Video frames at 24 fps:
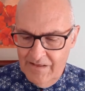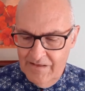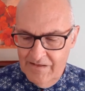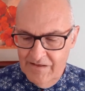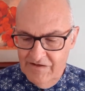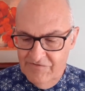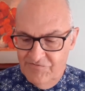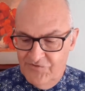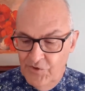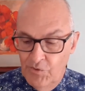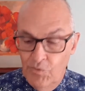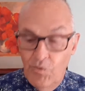
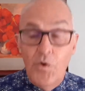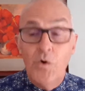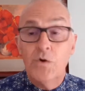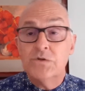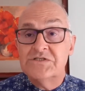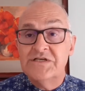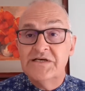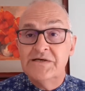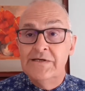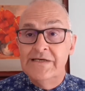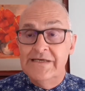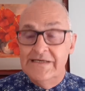If your
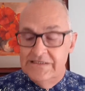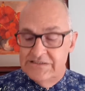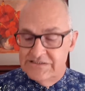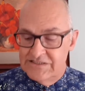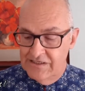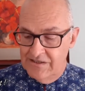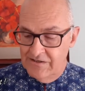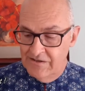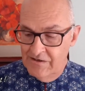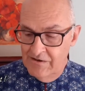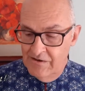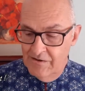water
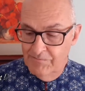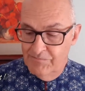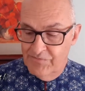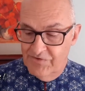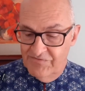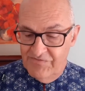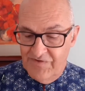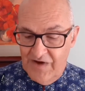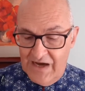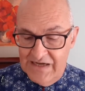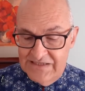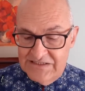heater
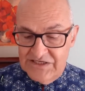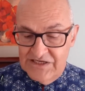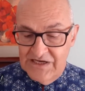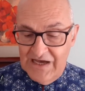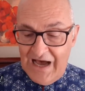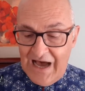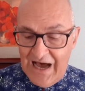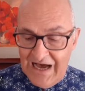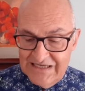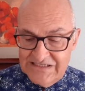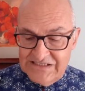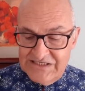provides an
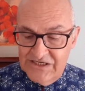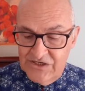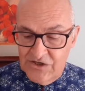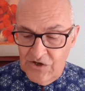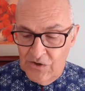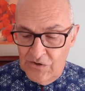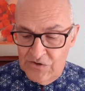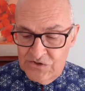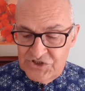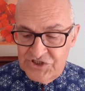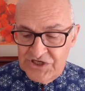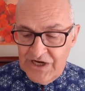icy
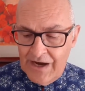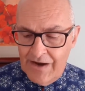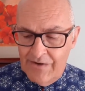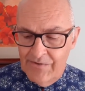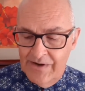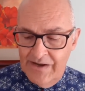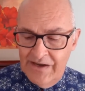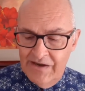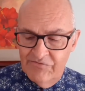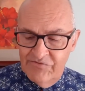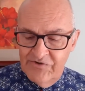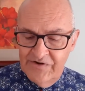cold
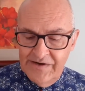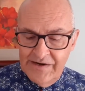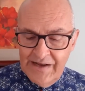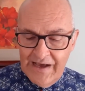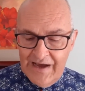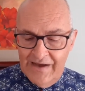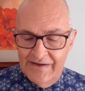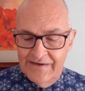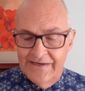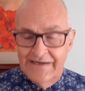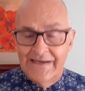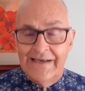shower every
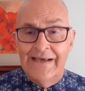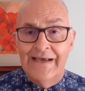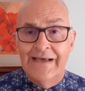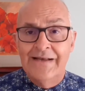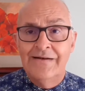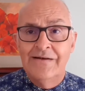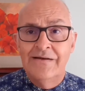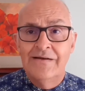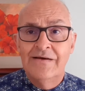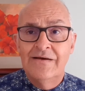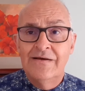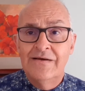now and
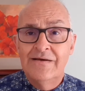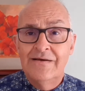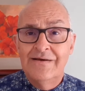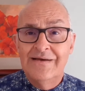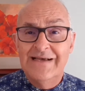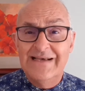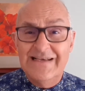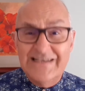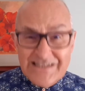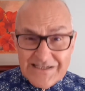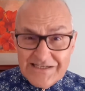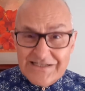again,
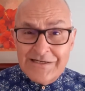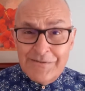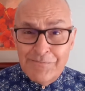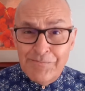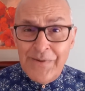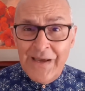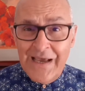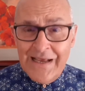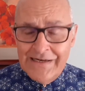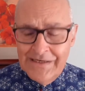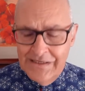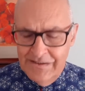is it
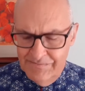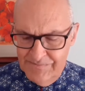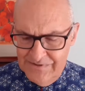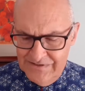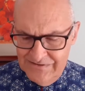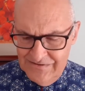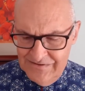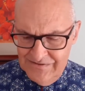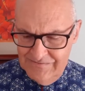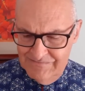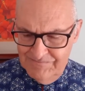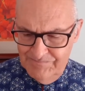
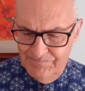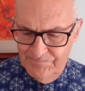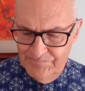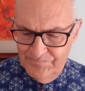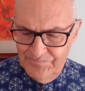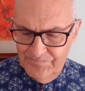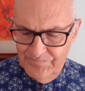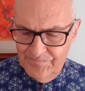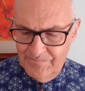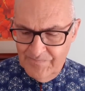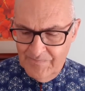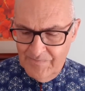dependable?
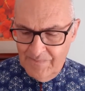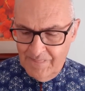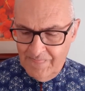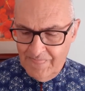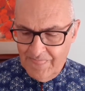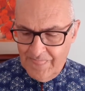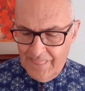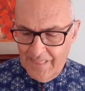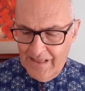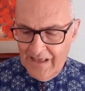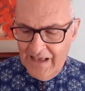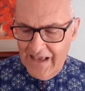
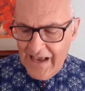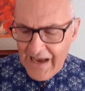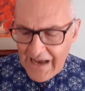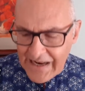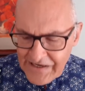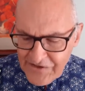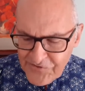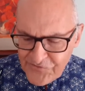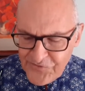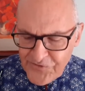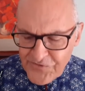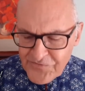And
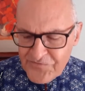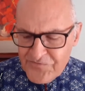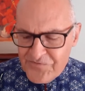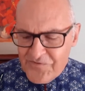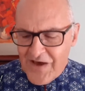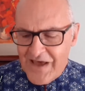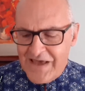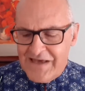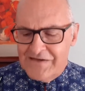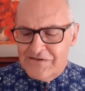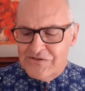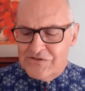if you
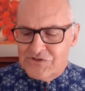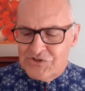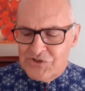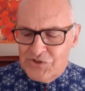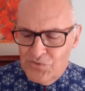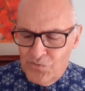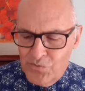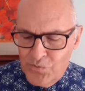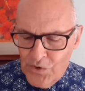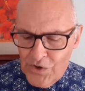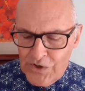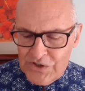fail to
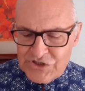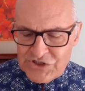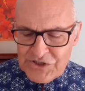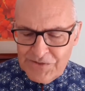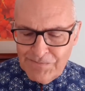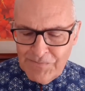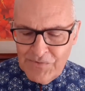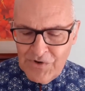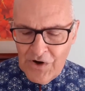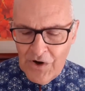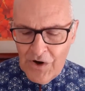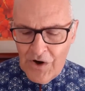
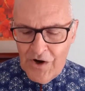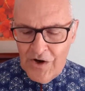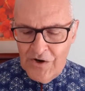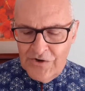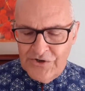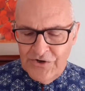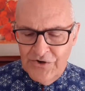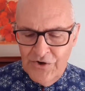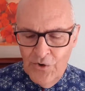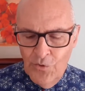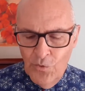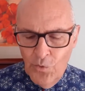worship
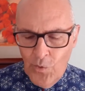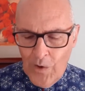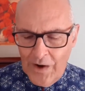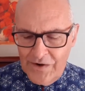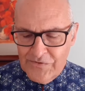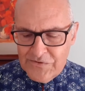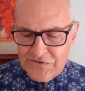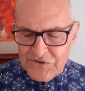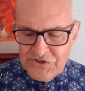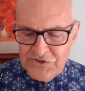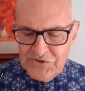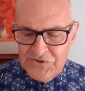God one
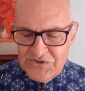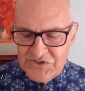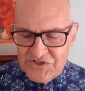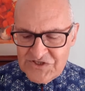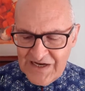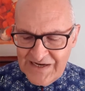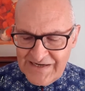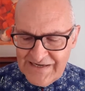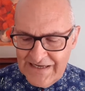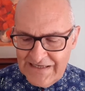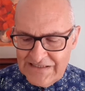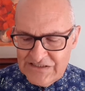or two
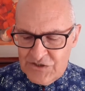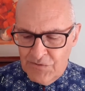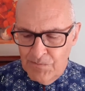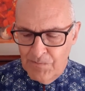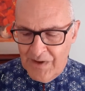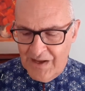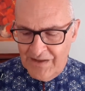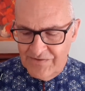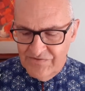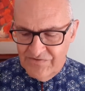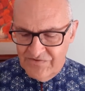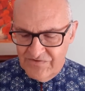Sundays a
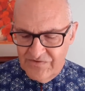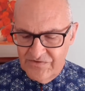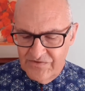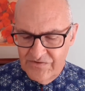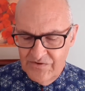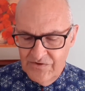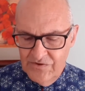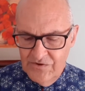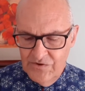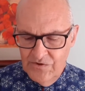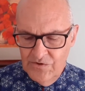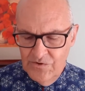month,
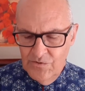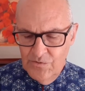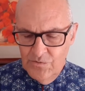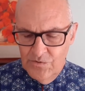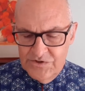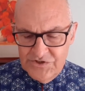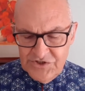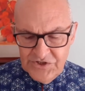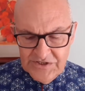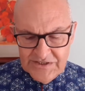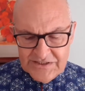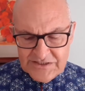
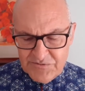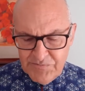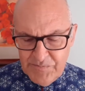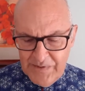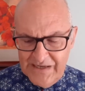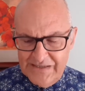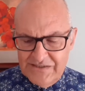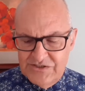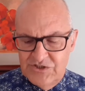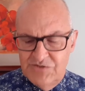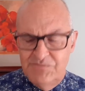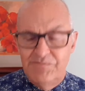would you
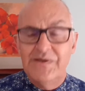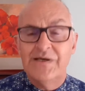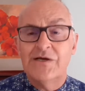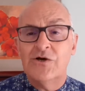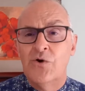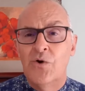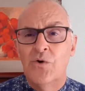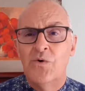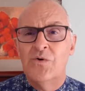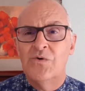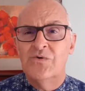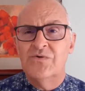expect to be
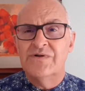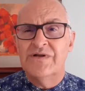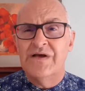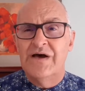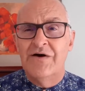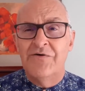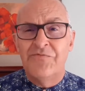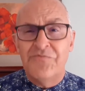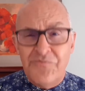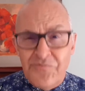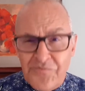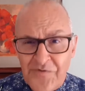called
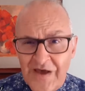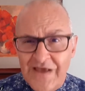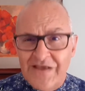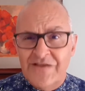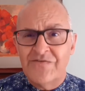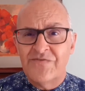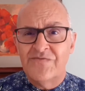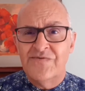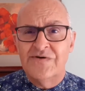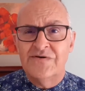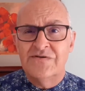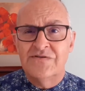a
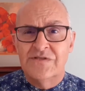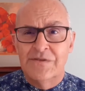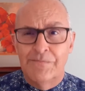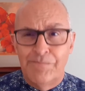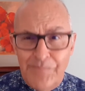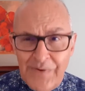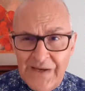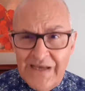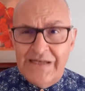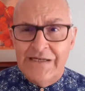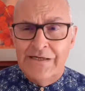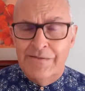faithful,
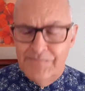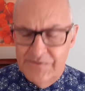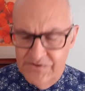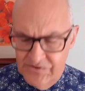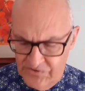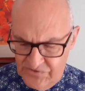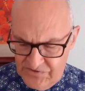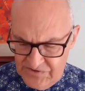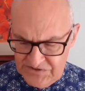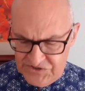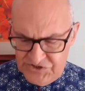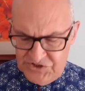dependable
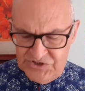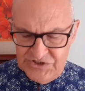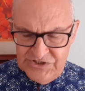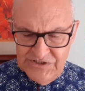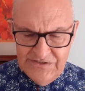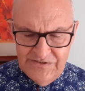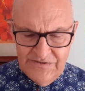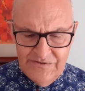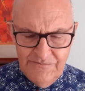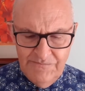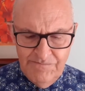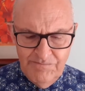
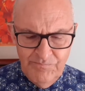Christian?